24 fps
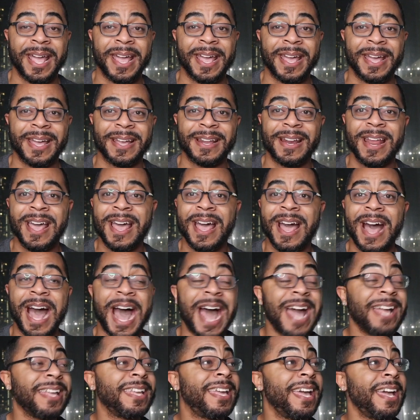And
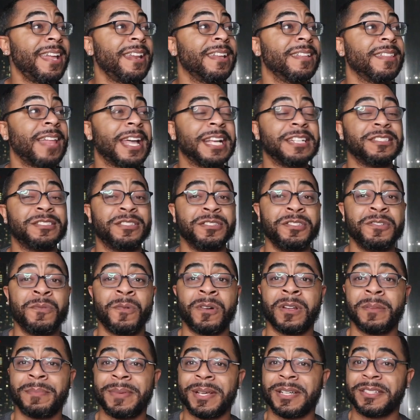I get it. Like, do you
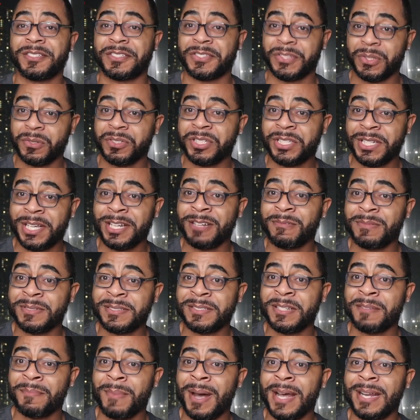want to be associated
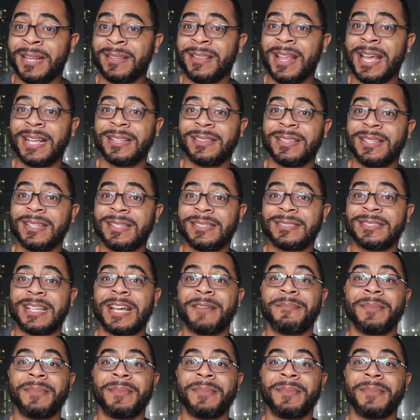with somebody like this?